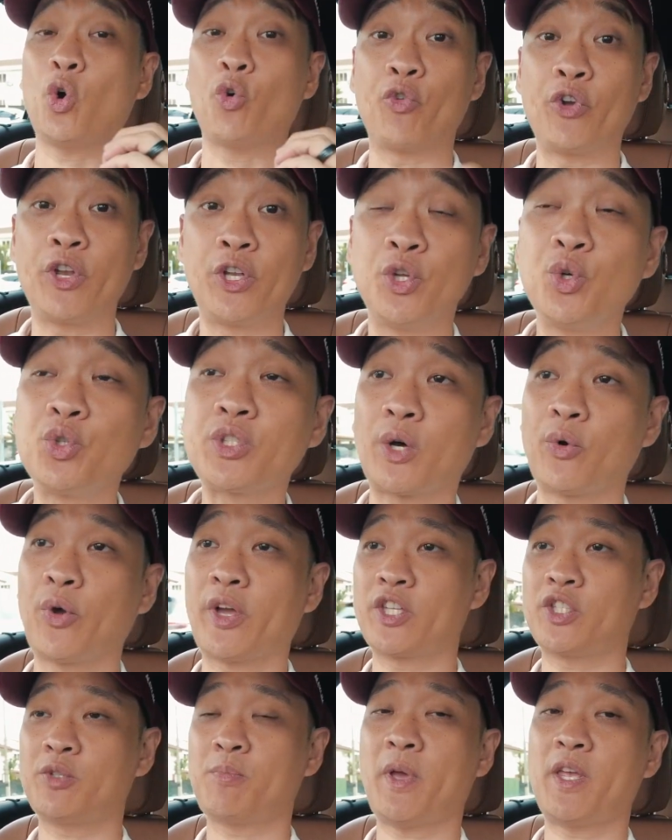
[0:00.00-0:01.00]
or reduce our
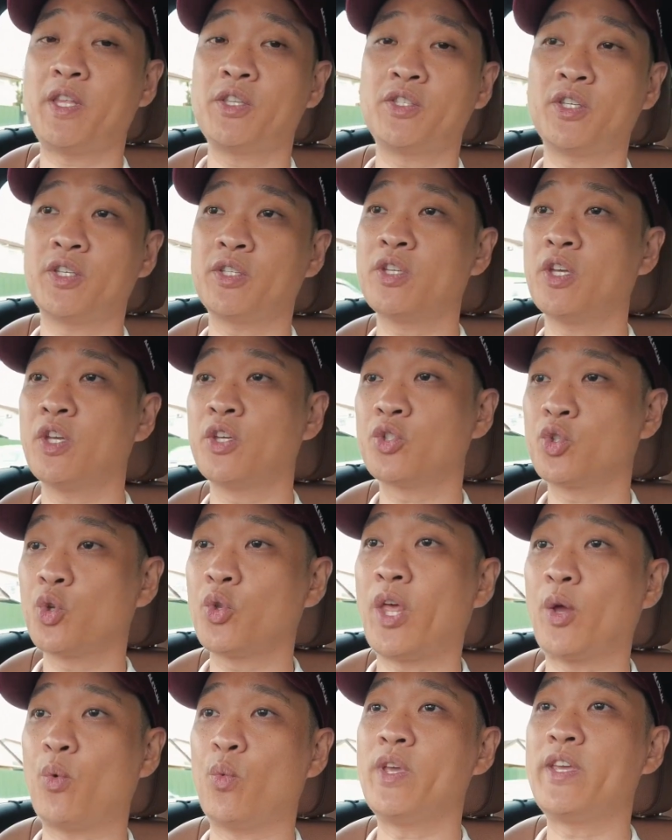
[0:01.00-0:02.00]
expenses so
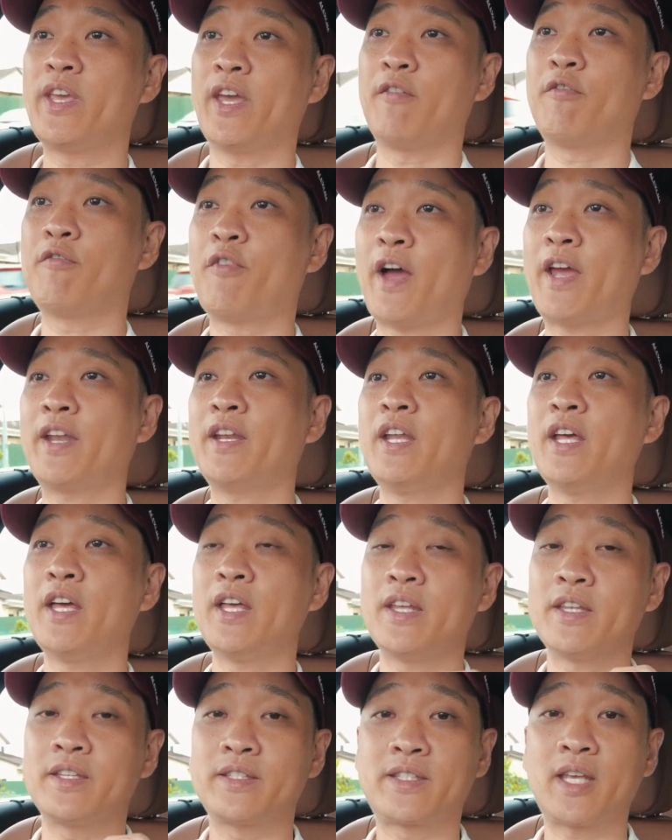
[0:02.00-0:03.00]
that we can find
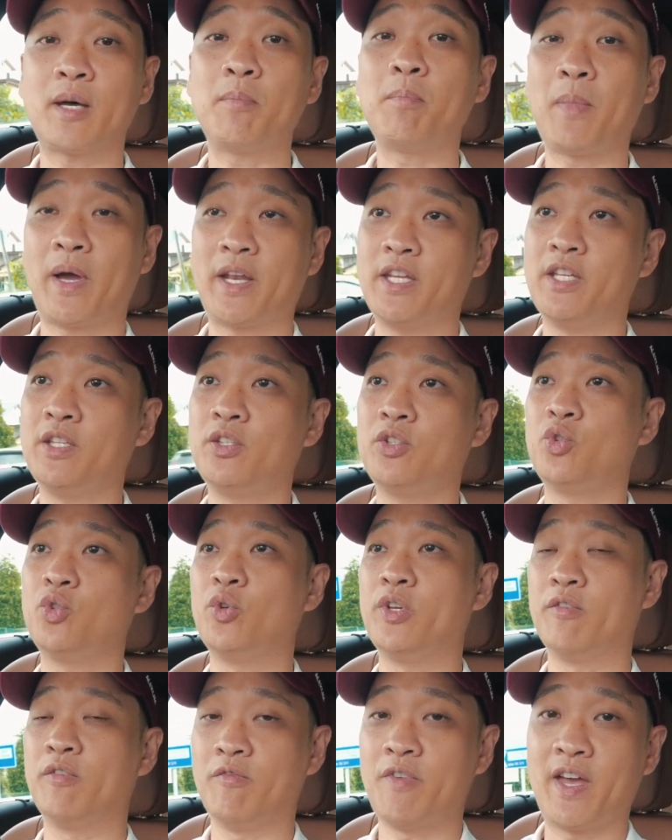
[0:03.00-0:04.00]
some money to
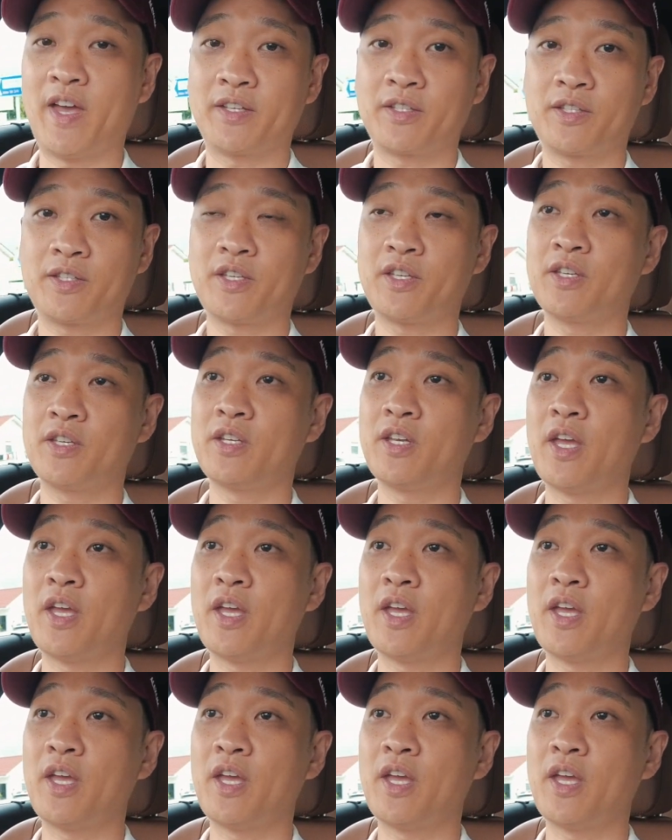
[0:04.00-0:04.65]
invest.